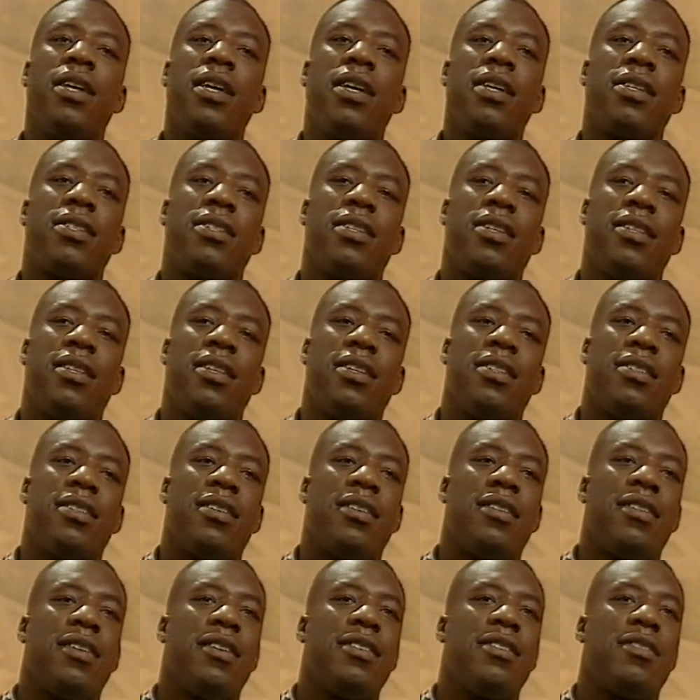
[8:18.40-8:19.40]
know. Yes, about.
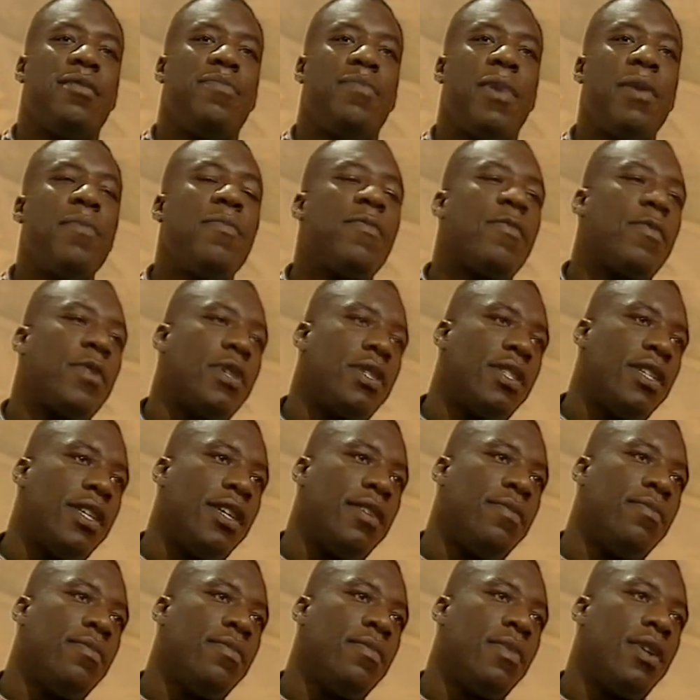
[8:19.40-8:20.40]
there's a, there's a Bunbury
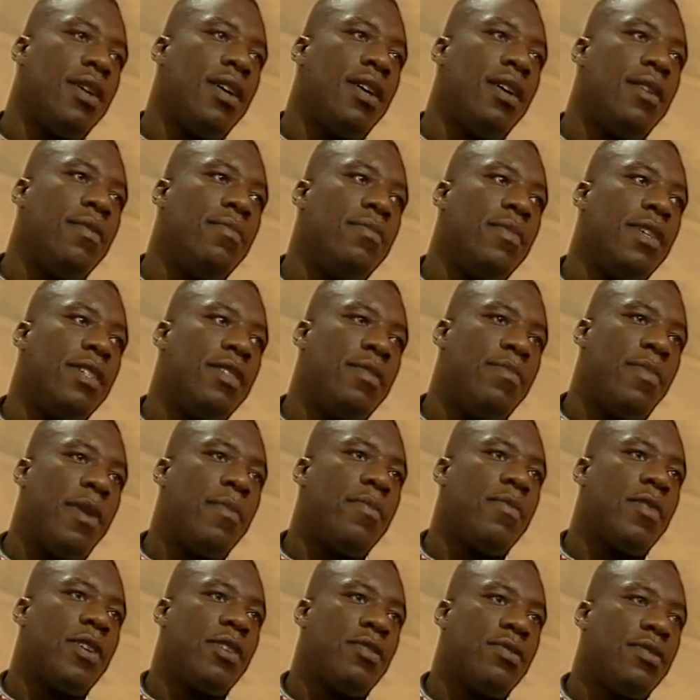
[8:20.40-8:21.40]
team, um, it's a
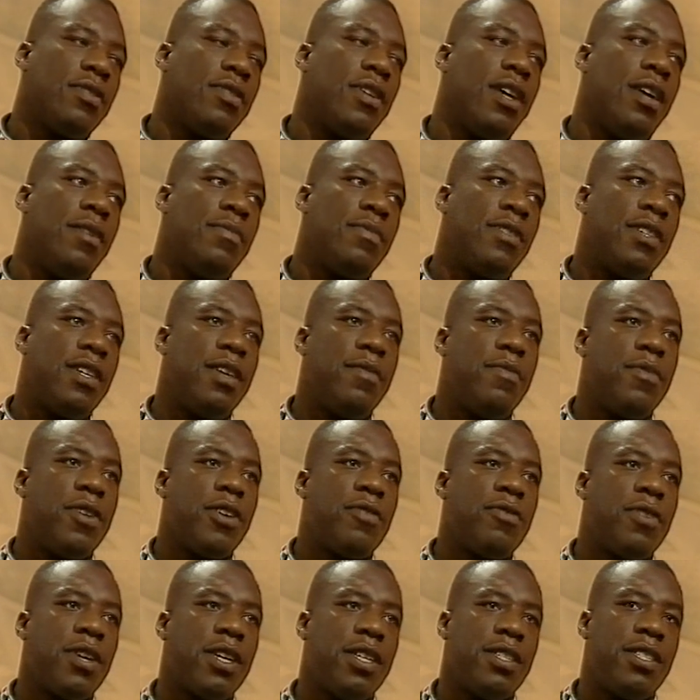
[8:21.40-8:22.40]
Bunbury um,
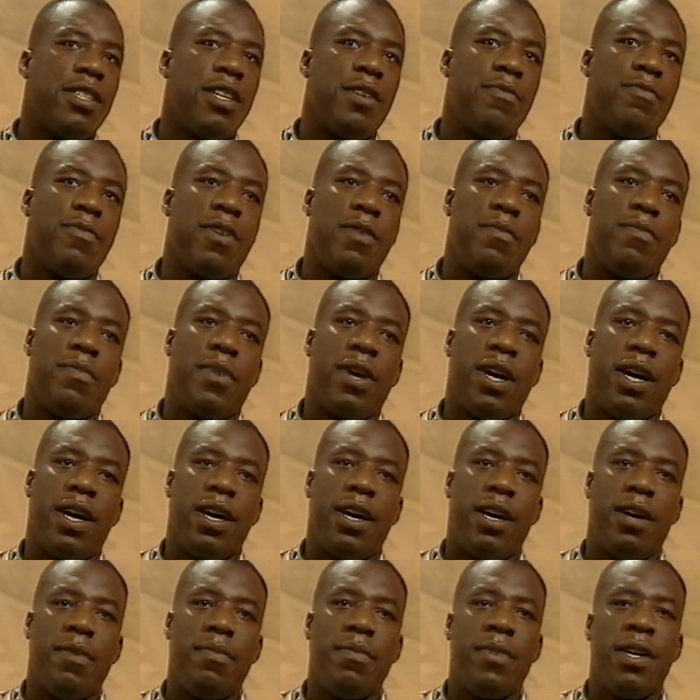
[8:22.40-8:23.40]
celebrity cricket team run
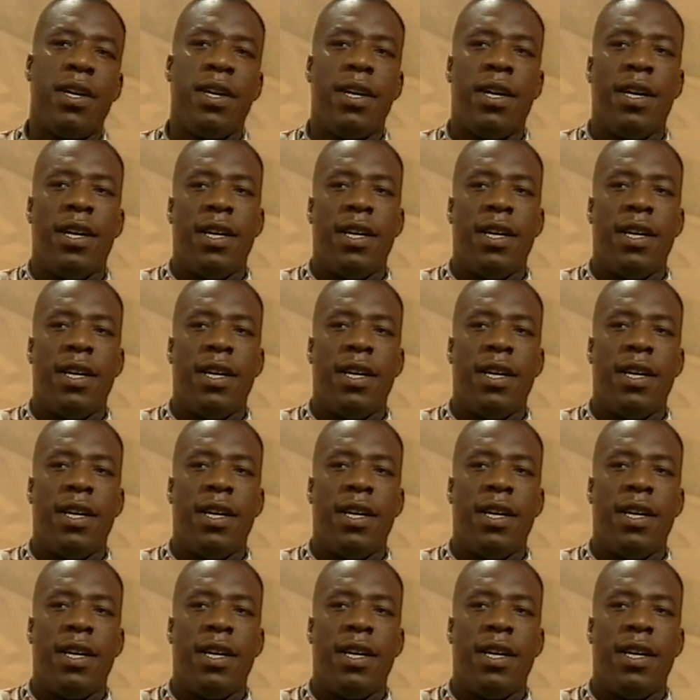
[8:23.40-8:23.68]
by um,